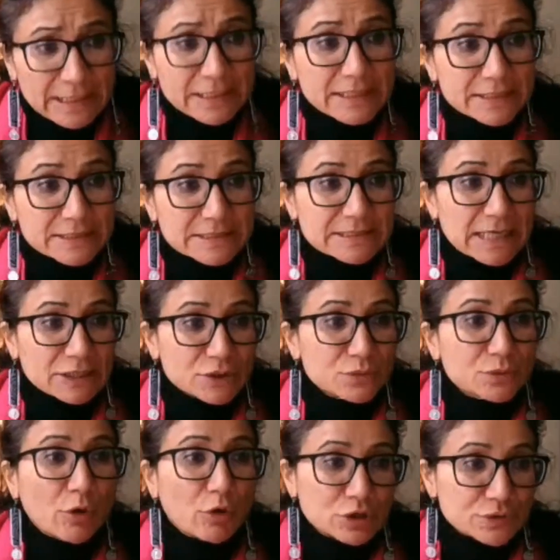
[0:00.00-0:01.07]
Indians
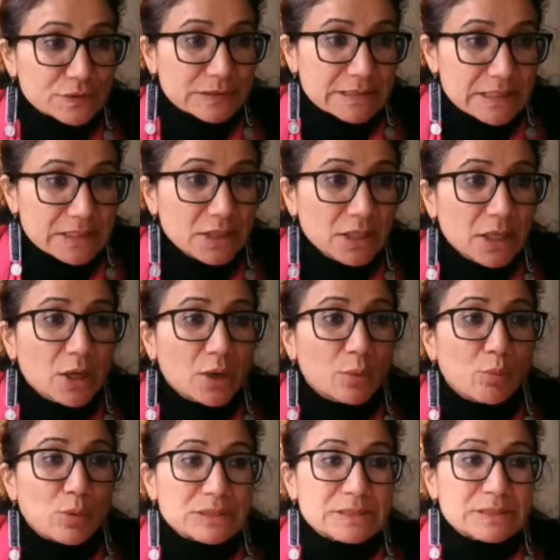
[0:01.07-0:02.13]
that you got to see
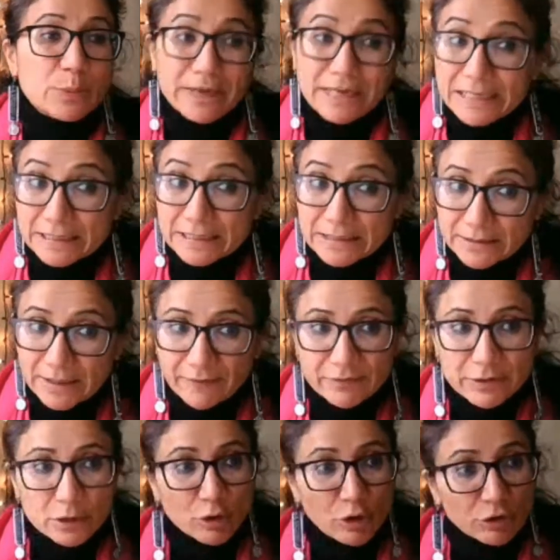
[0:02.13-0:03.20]
was very little.
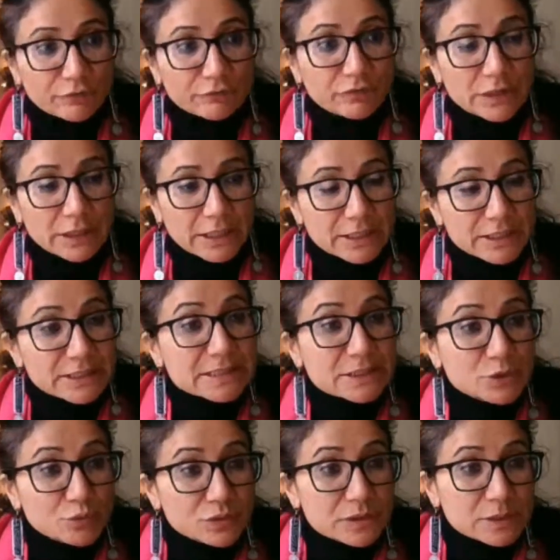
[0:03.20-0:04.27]
There were a lot of Indian
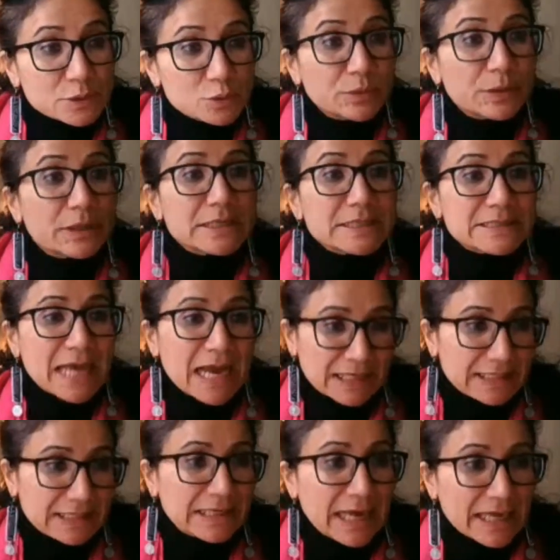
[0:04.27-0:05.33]
students who were
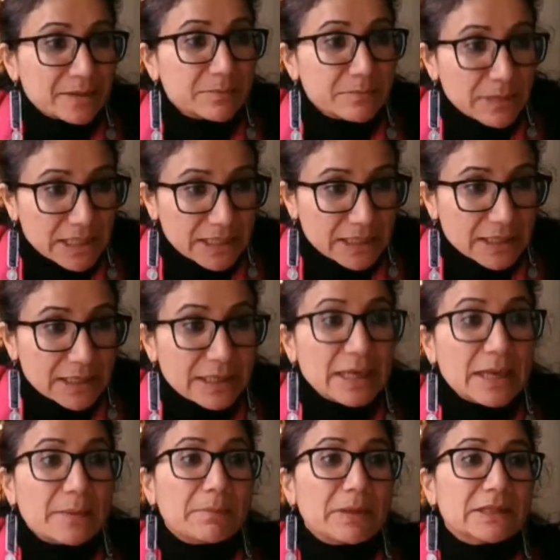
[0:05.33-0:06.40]
exactly like me,
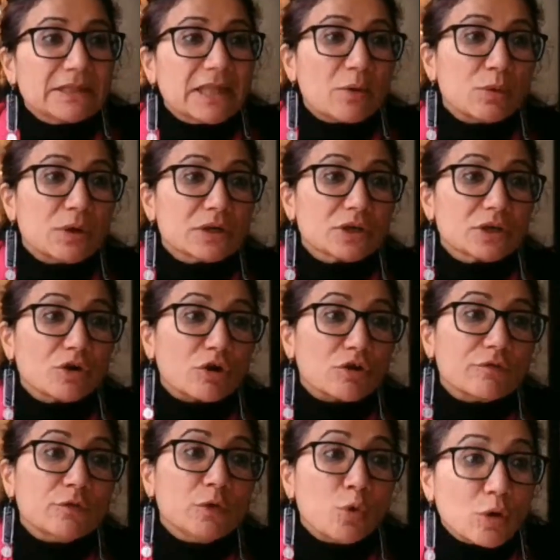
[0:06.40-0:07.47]
but there weren't a
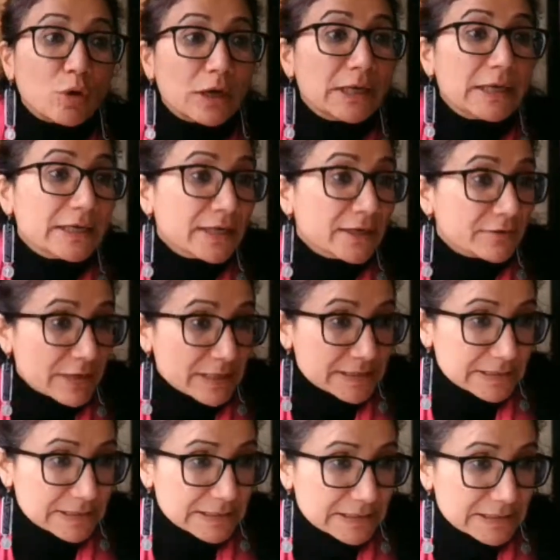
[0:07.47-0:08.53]
lot of local Indian
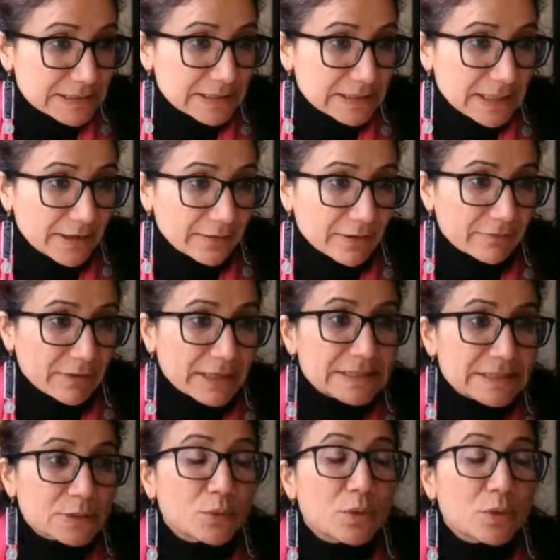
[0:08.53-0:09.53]
residents in the area, right?